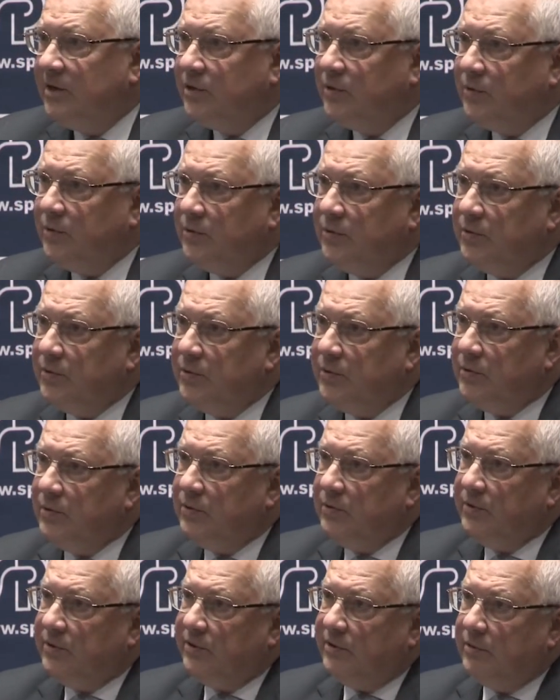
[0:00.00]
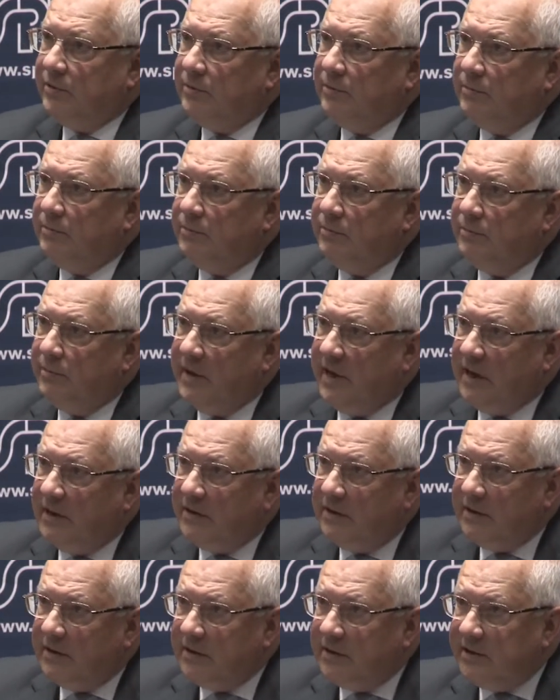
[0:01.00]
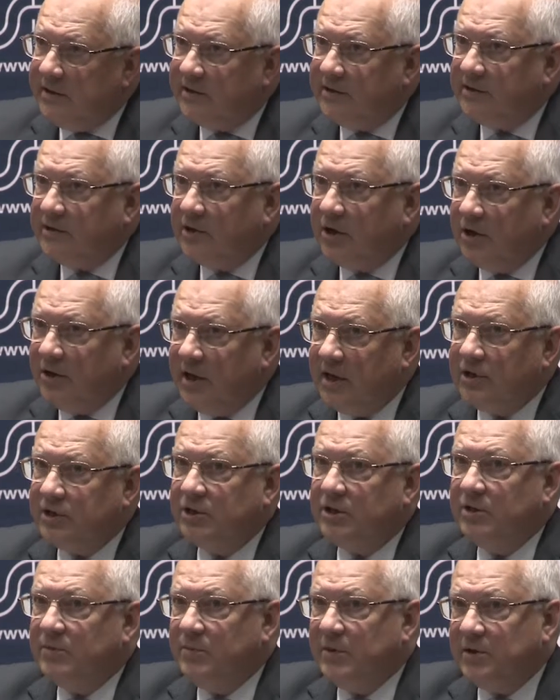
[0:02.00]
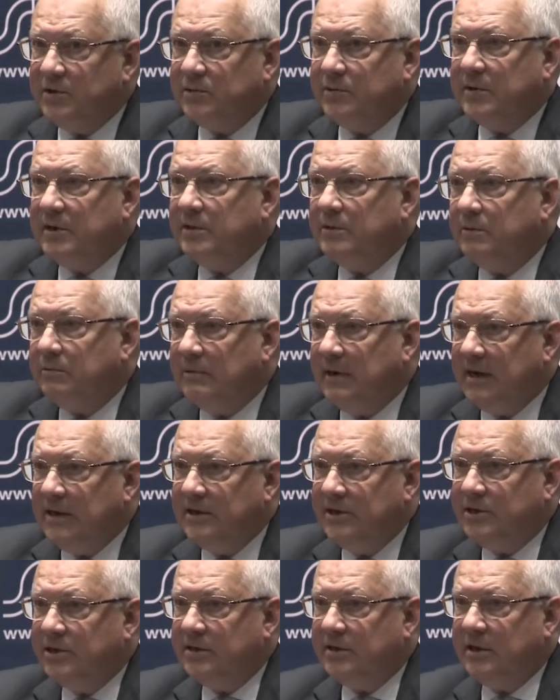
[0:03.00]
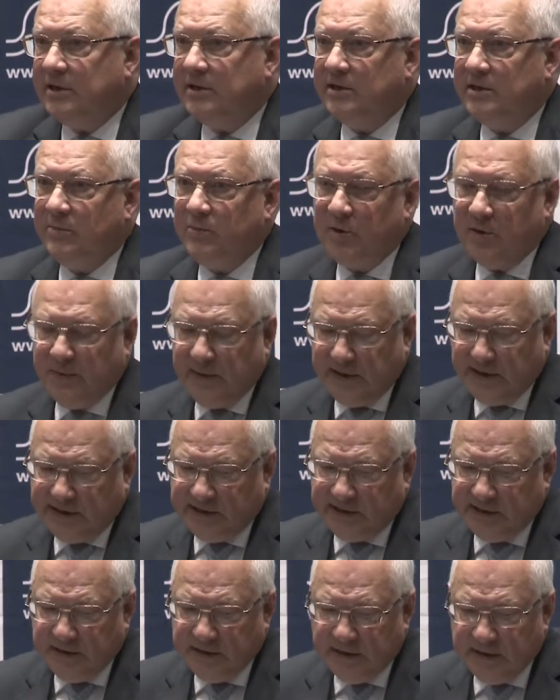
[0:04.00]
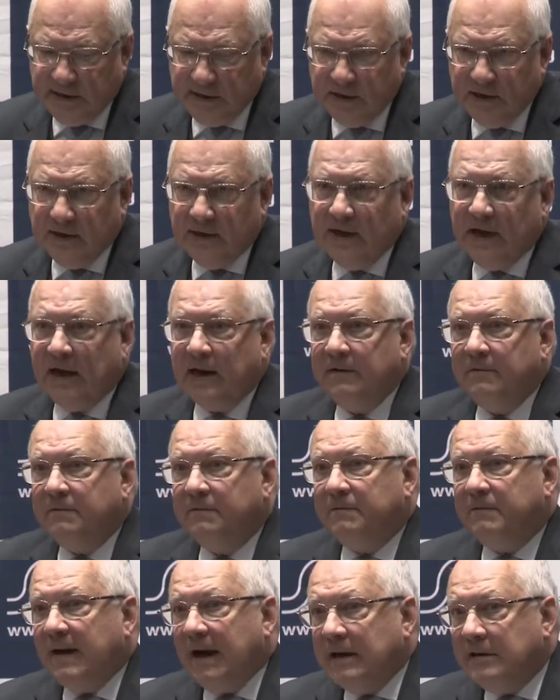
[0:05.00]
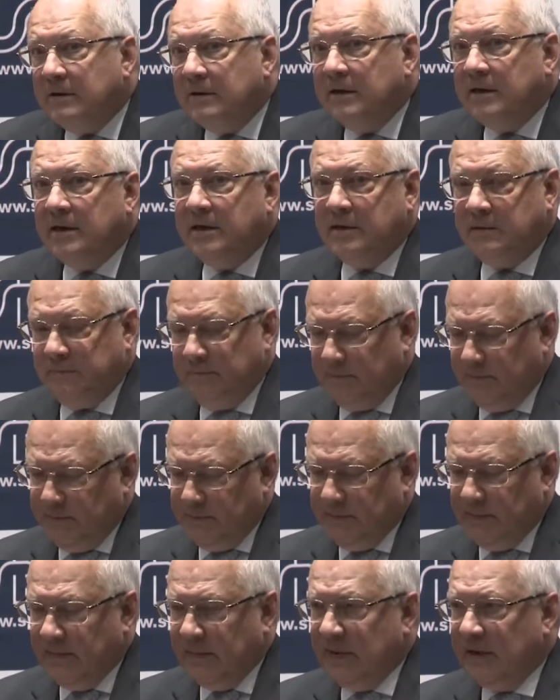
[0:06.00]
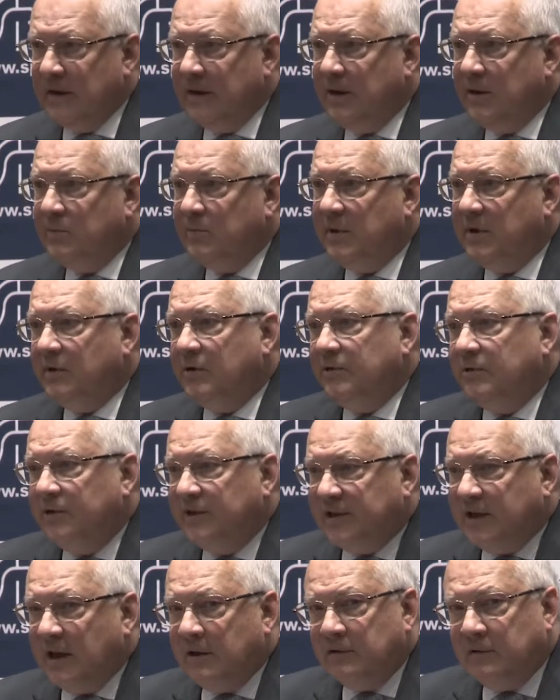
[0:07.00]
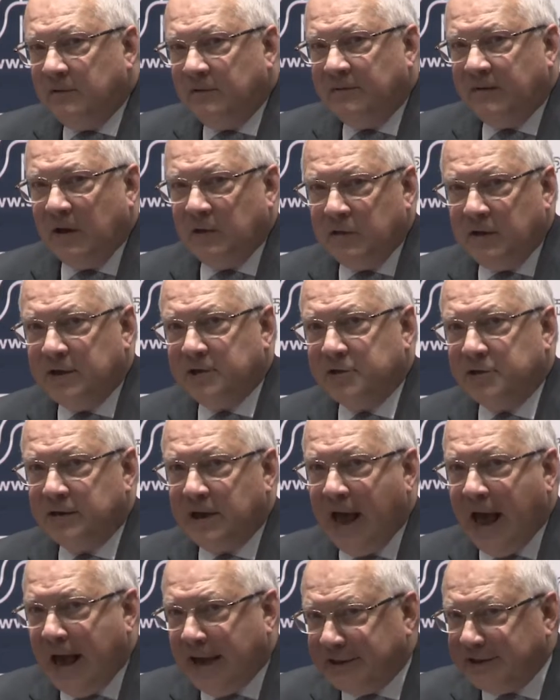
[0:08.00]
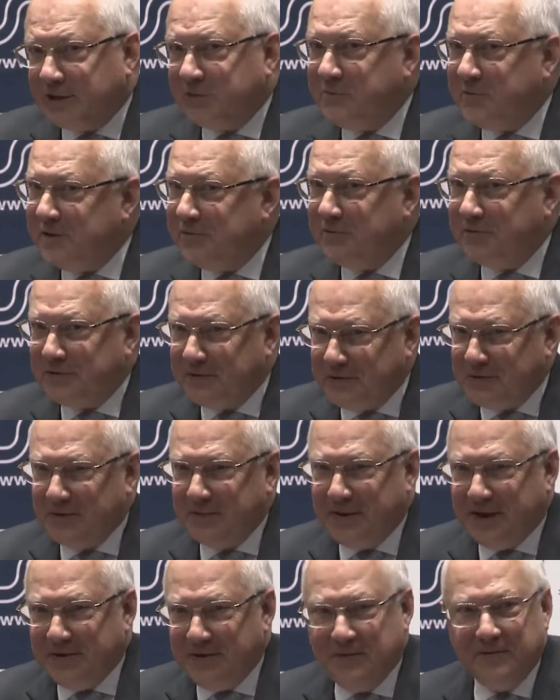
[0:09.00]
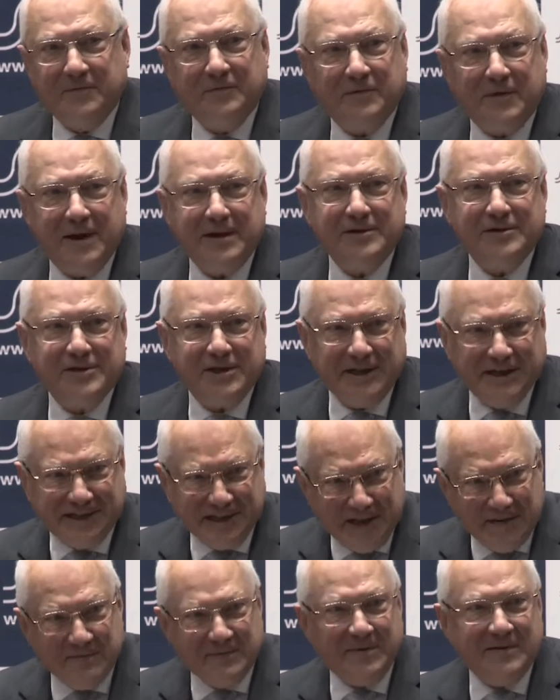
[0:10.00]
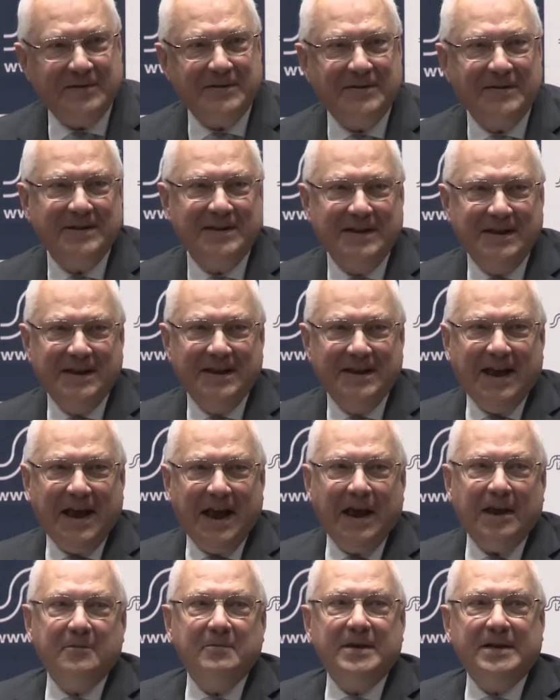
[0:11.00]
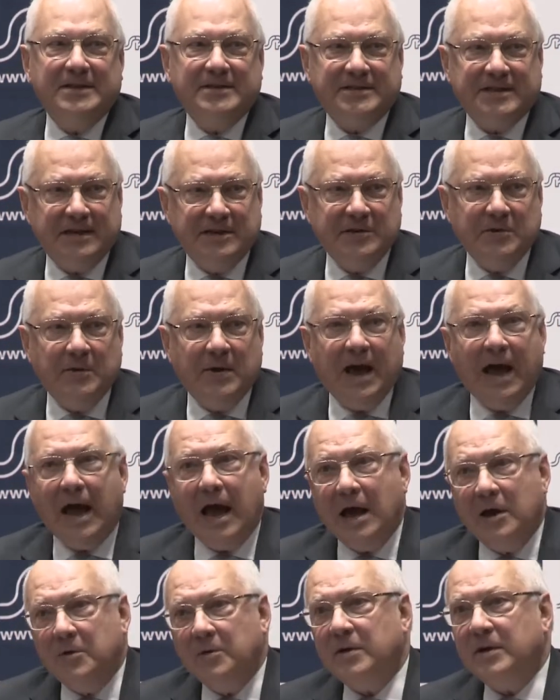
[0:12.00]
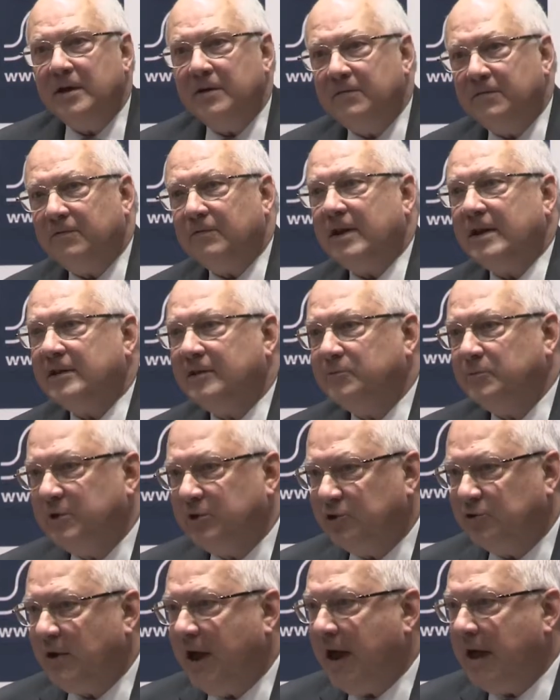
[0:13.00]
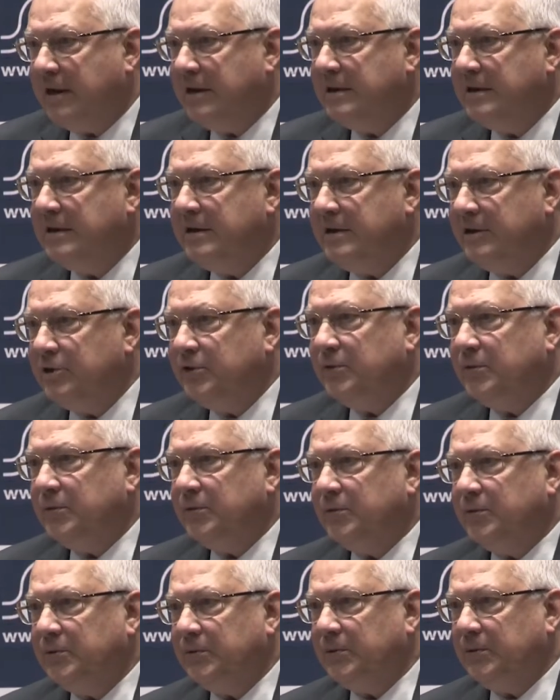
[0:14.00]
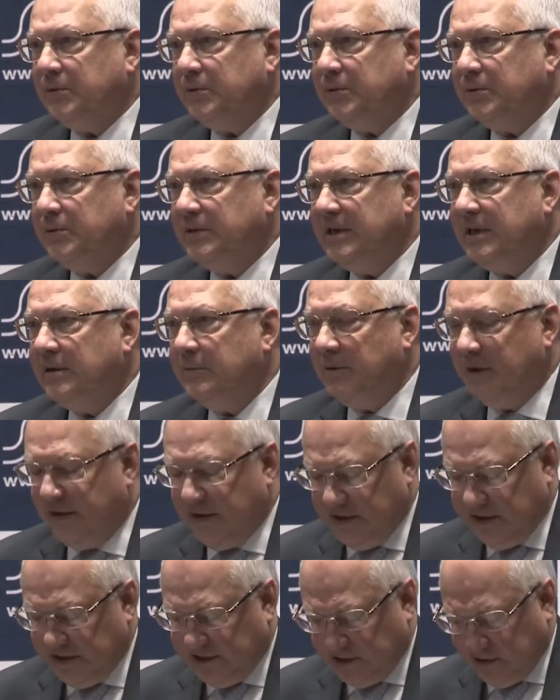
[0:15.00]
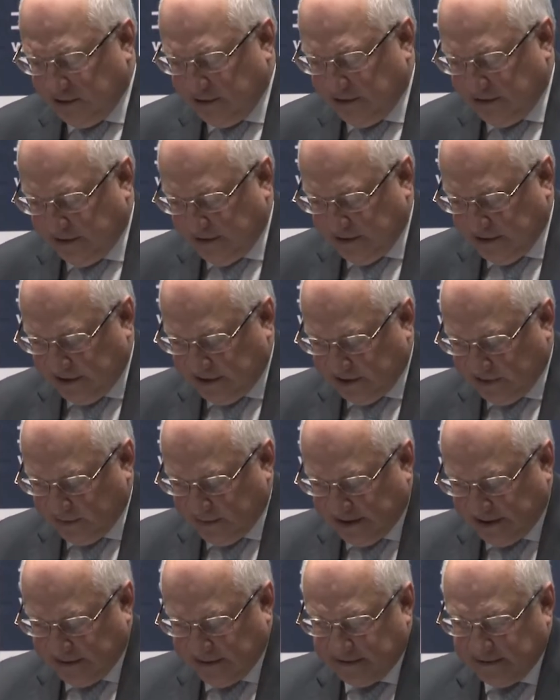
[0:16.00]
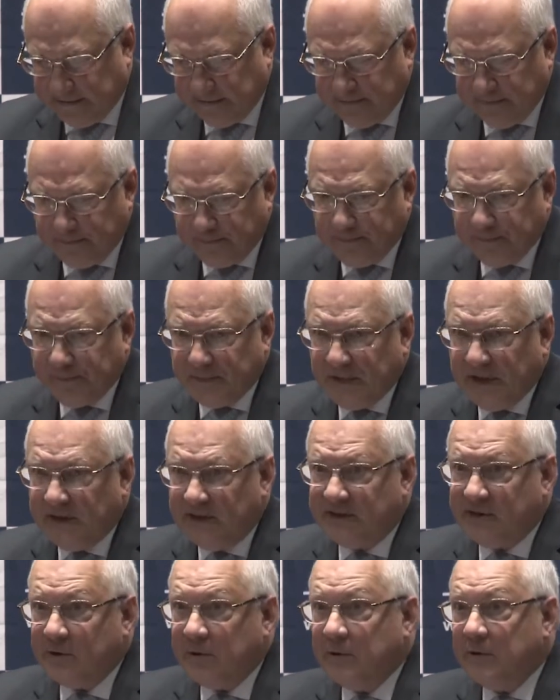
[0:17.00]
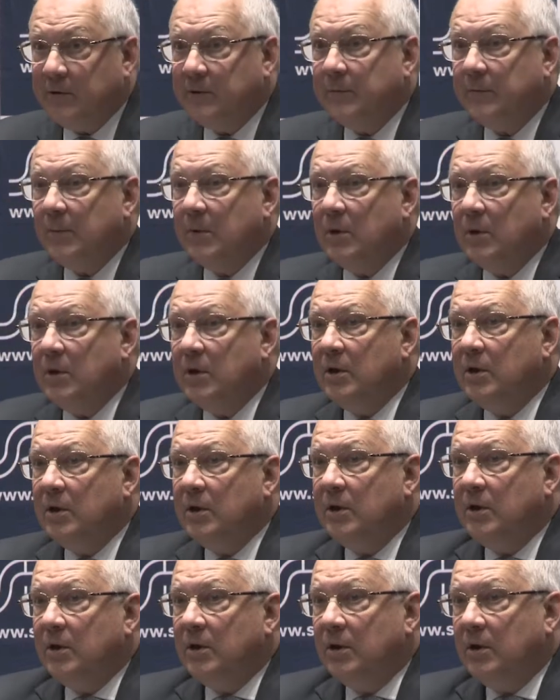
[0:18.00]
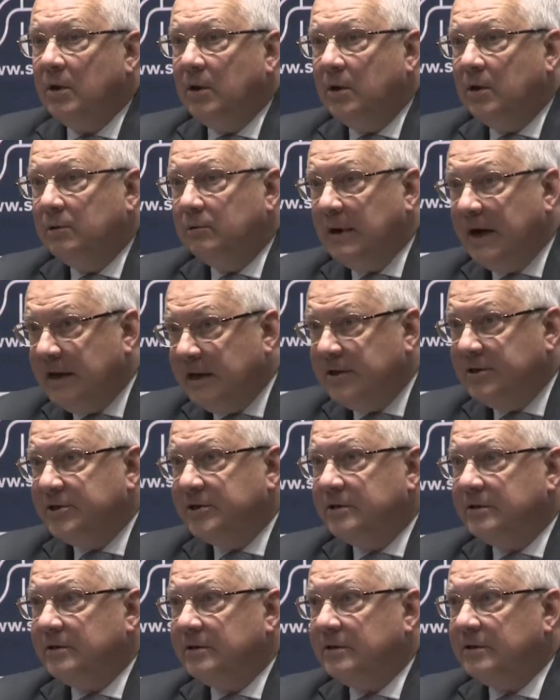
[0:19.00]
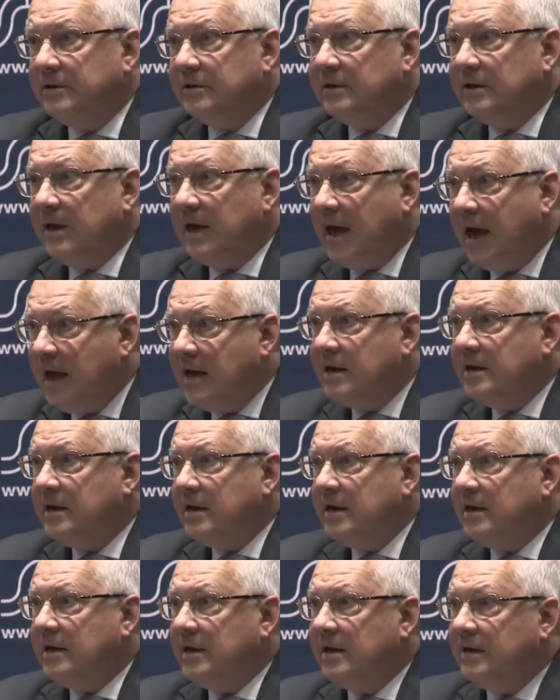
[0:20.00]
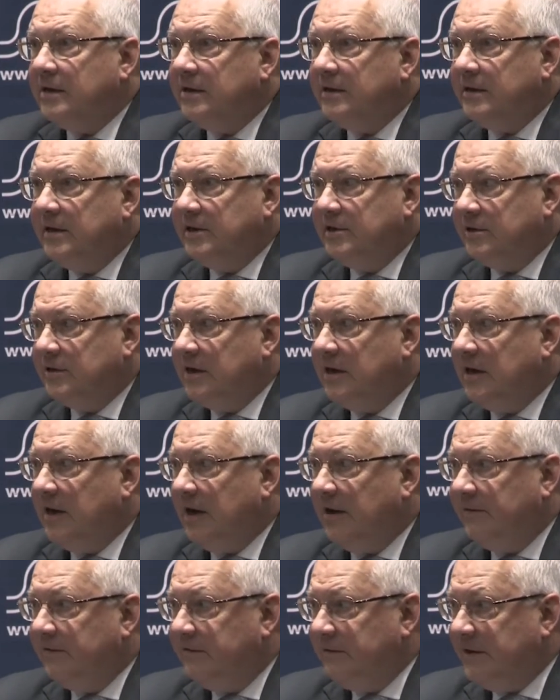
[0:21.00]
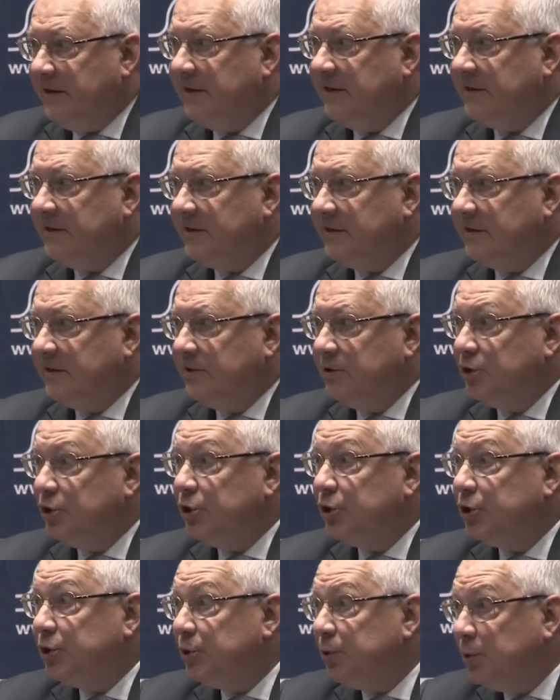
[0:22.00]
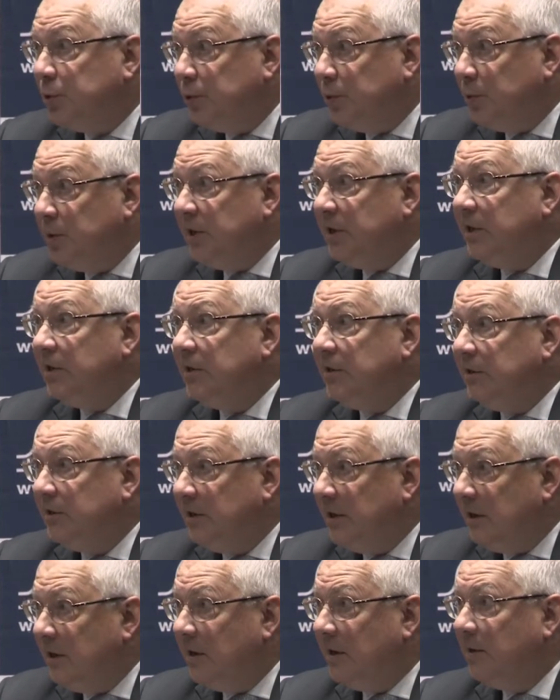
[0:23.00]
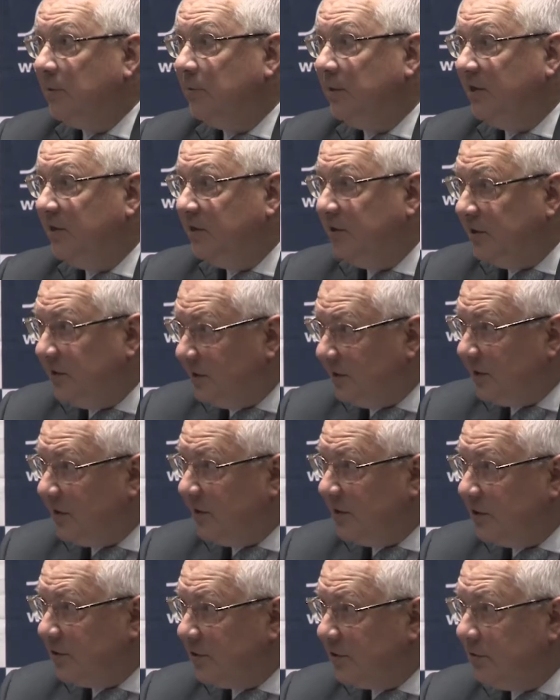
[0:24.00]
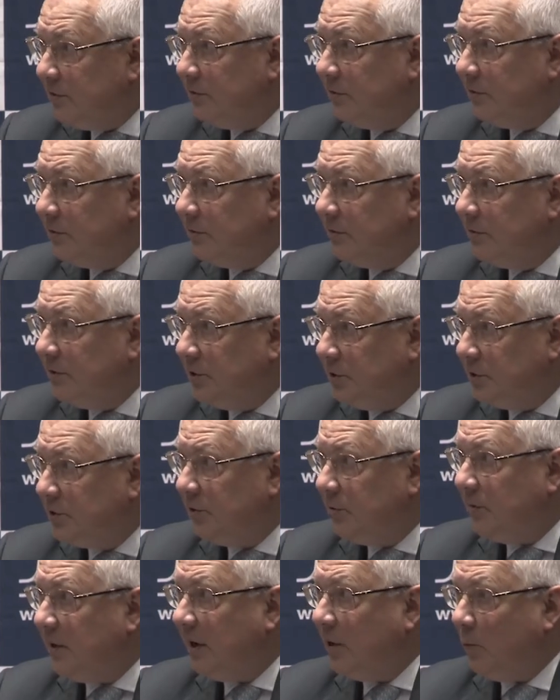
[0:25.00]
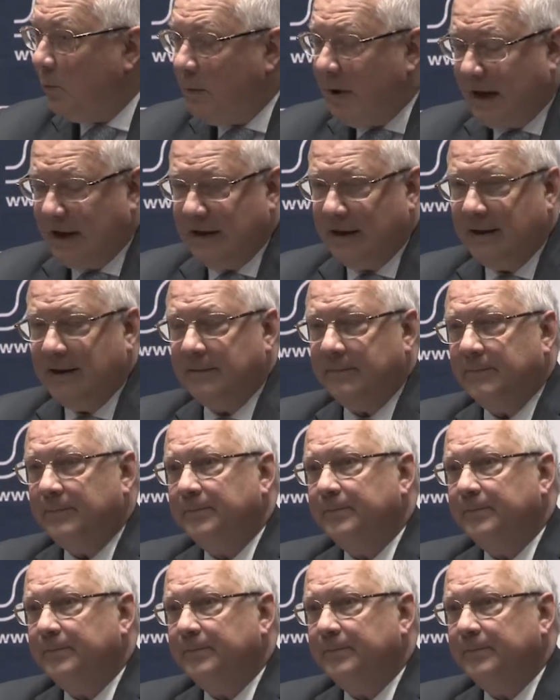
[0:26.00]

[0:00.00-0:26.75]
to make this connection between religion and diplomacy? And finally, because the foundation asked me to talk about the French example, I will tell you how in France we try to deal with this matter. So, religion and international affairs, should we deal with this issue and why?